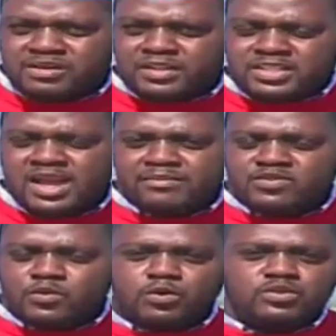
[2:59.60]
tougher
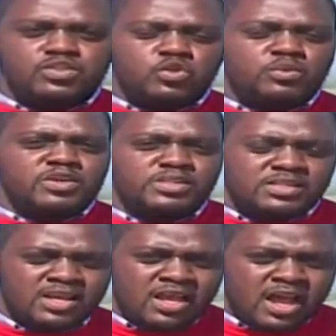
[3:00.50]
times for consumers
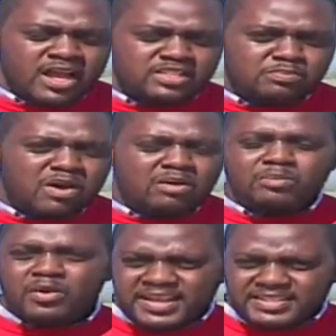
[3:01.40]
as power
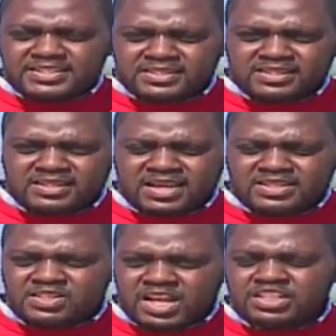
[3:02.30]
prices are
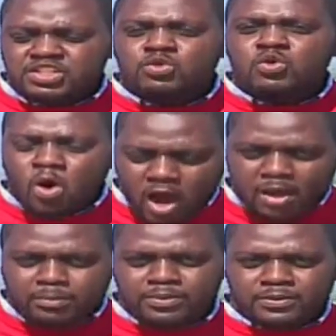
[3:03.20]
set to go
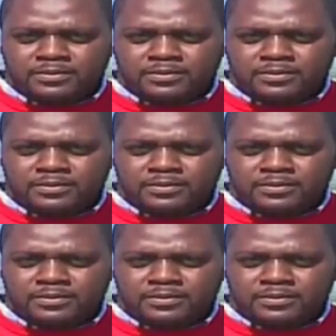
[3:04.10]
up.